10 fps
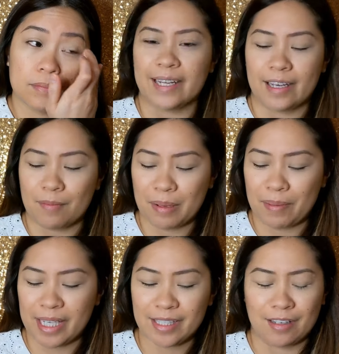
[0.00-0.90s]
I got my
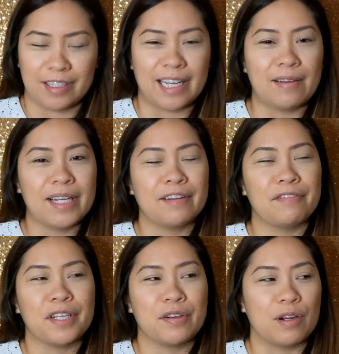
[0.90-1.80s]
base on. Now I gotta
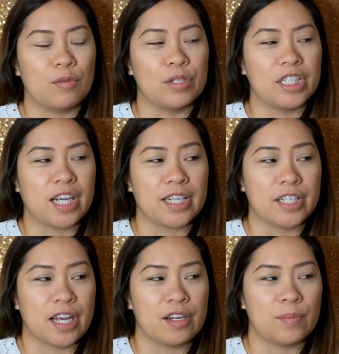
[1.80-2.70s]
figure out which
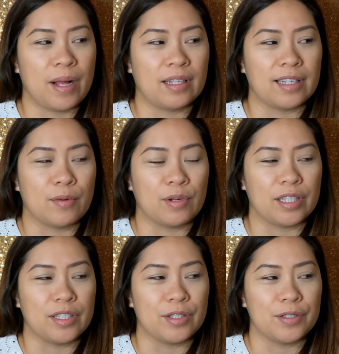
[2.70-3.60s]
eyeshadow palette I want
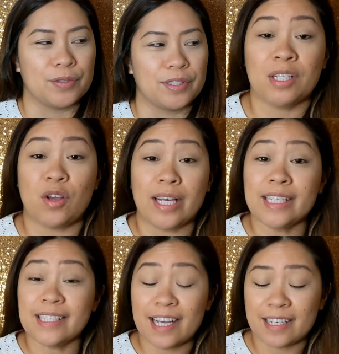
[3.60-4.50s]
to use. So I
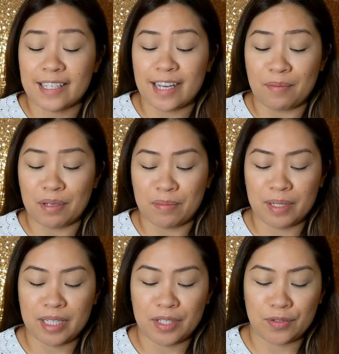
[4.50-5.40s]
decided I'm gonna
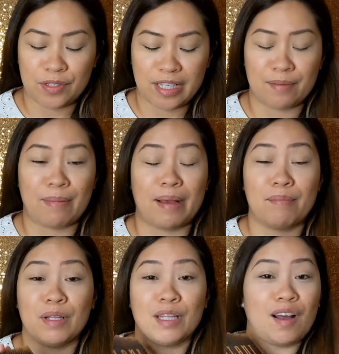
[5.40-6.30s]
be using my
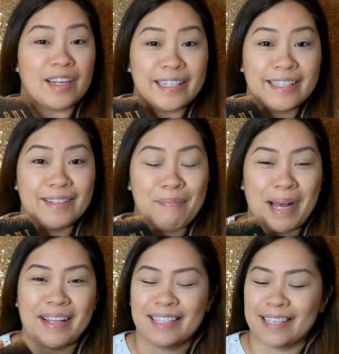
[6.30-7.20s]
Milani
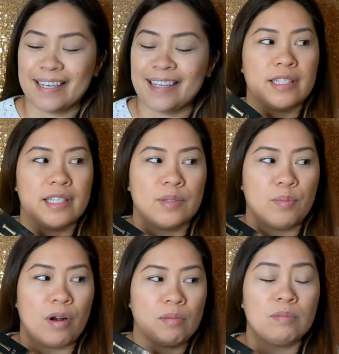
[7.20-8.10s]
palette. This is
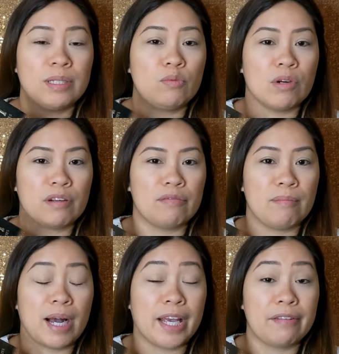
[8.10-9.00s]
probably one of
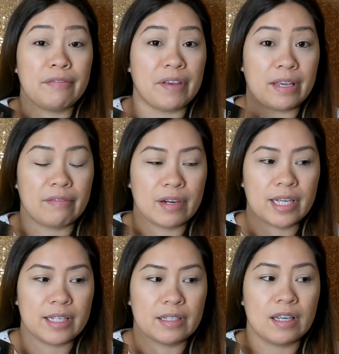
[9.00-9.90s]
my
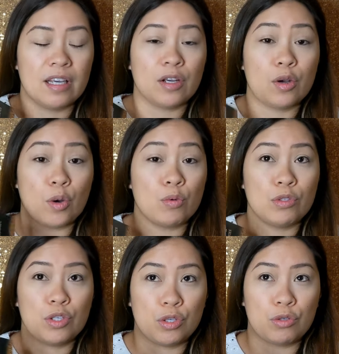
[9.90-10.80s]
favorite
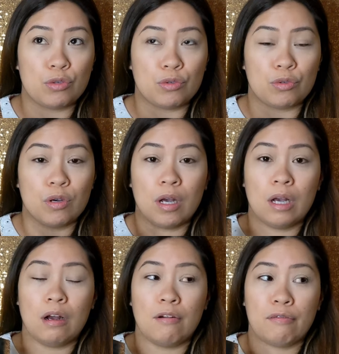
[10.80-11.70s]
go-to
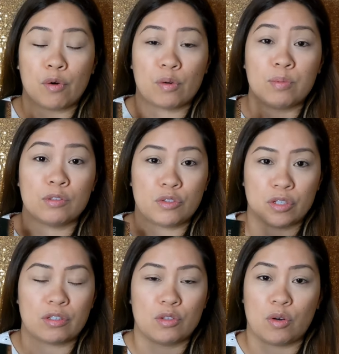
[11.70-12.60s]
affordable
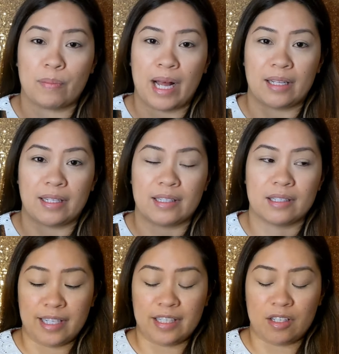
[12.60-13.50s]
drugstore
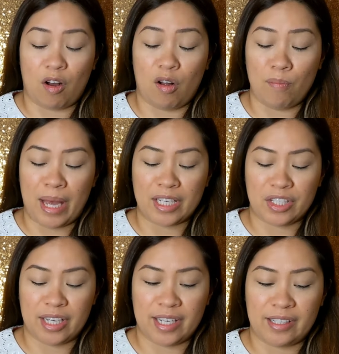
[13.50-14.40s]
palettes. It's all matte
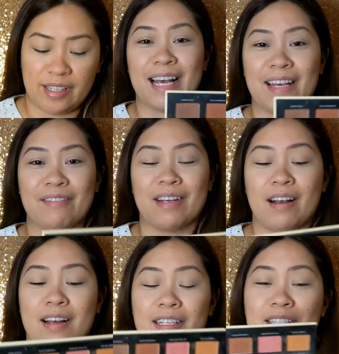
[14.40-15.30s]
shades. I've
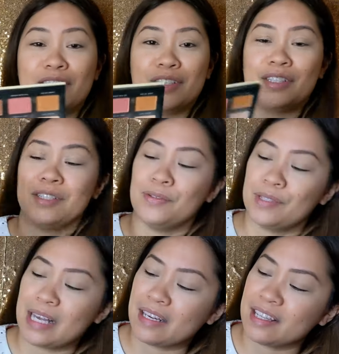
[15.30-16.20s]
gotten good
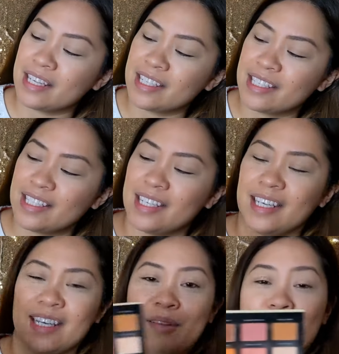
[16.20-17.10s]
use out of this,
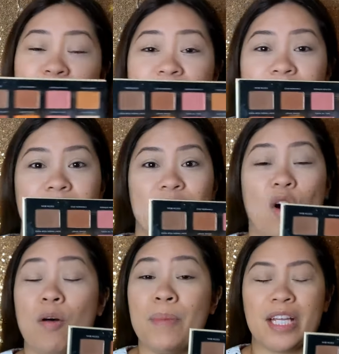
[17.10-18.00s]
but it's
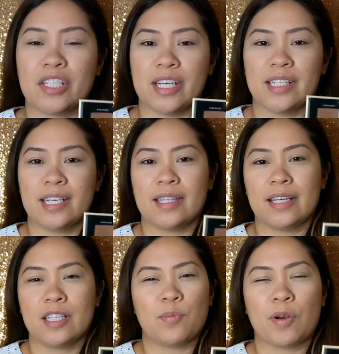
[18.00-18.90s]
all matte shades. I
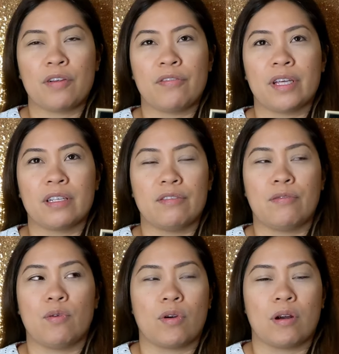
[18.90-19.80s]
think it's perfect
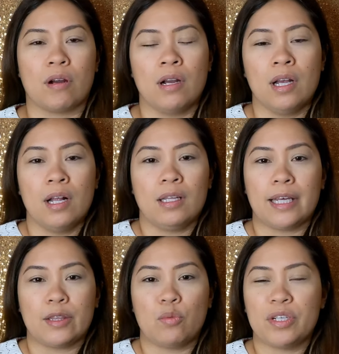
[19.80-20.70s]
for
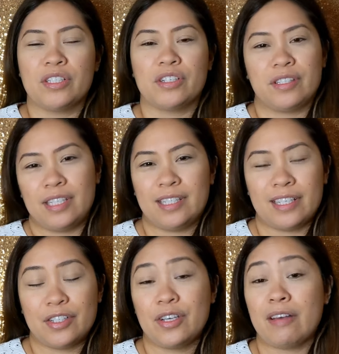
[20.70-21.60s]
like the winter
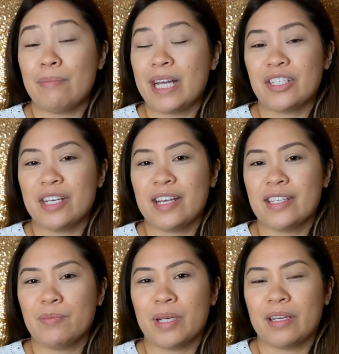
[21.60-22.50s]
season to have matte
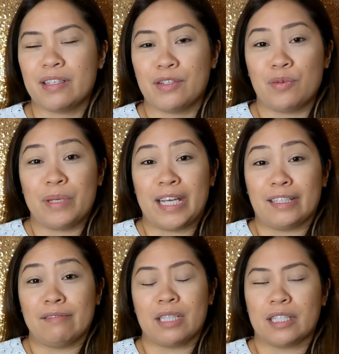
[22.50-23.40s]
shades, but you know me, I
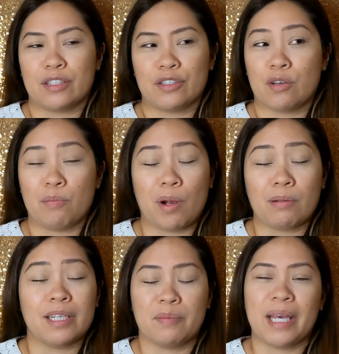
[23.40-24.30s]
love glitter, so I'm
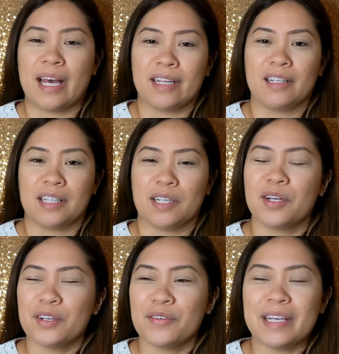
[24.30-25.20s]
probably gonna be adding glitter
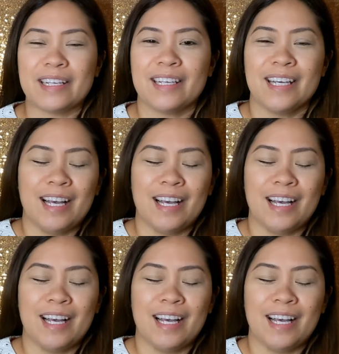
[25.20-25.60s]
to it.